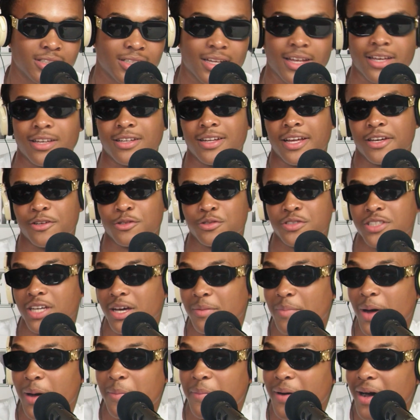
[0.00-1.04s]
Like like you said,
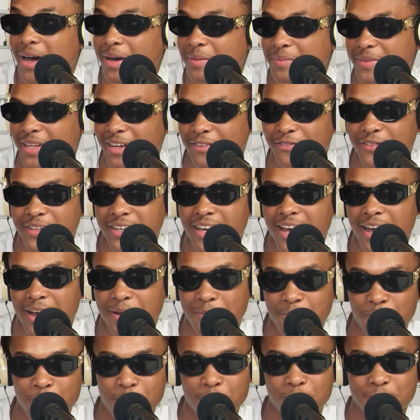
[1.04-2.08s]
my mom definitely got her
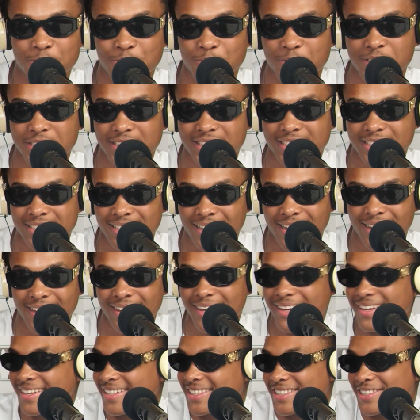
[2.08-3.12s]
moments where just like
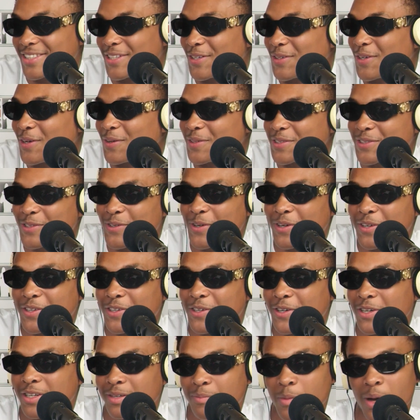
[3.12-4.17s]
she don't know what's going
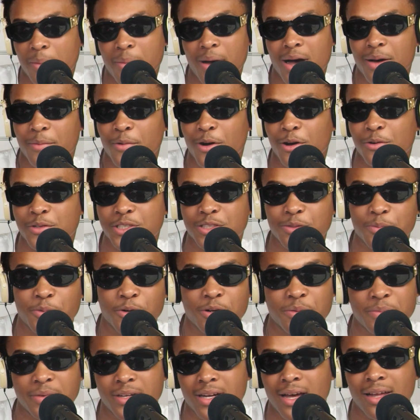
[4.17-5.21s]
on. My mom always
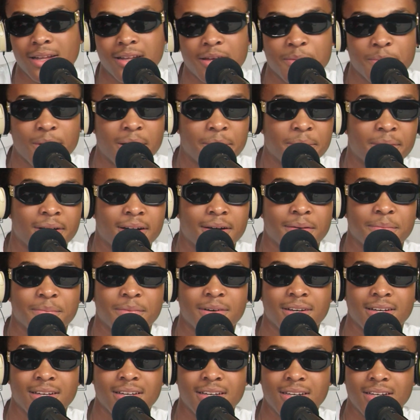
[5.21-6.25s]
supported me and I love my mom,
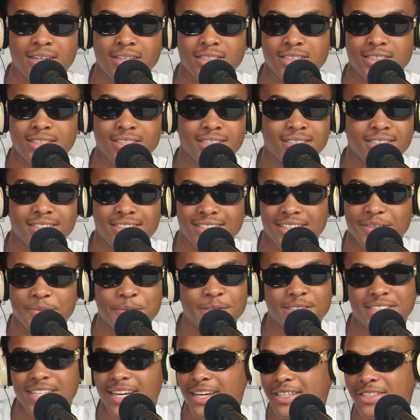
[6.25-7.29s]
but she
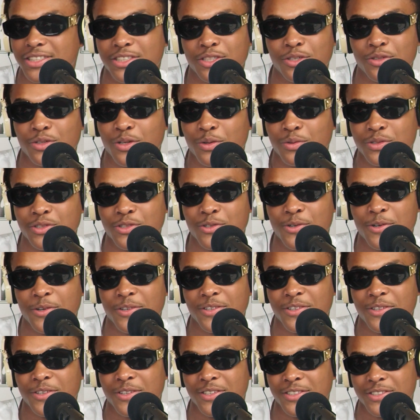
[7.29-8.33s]
every time she don't know what's
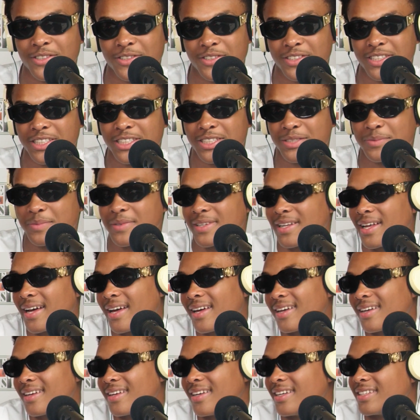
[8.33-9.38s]
going on, so she just be
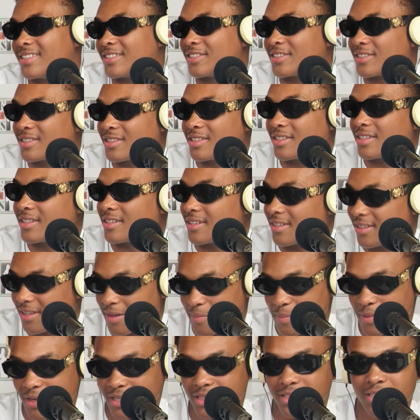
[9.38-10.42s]
like, he just. it
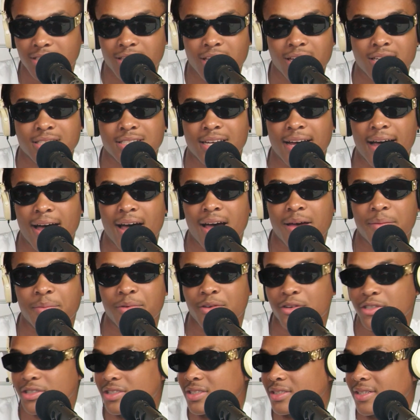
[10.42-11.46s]
means she think it's a hobby,
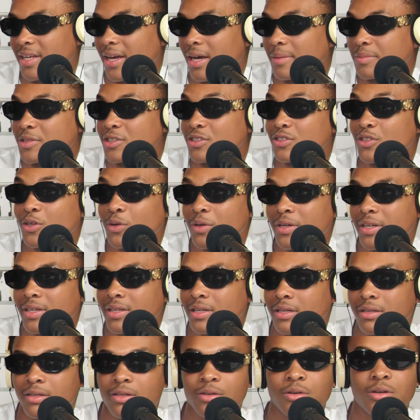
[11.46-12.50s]
or she think I'm just doing it
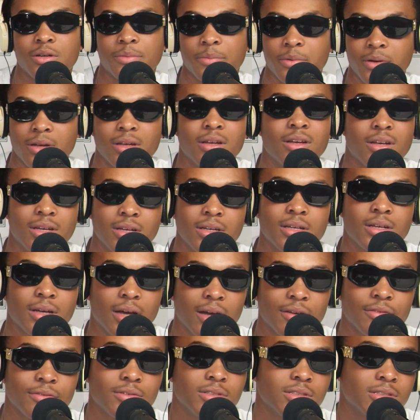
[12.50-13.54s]
to do it, but right.
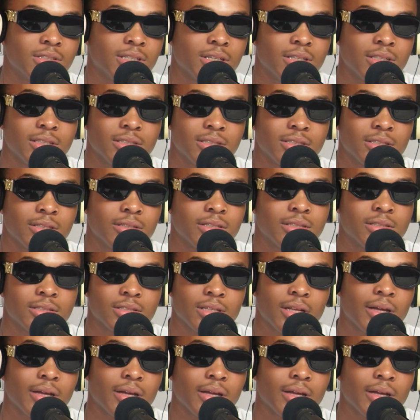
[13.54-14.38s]
I really take this serious.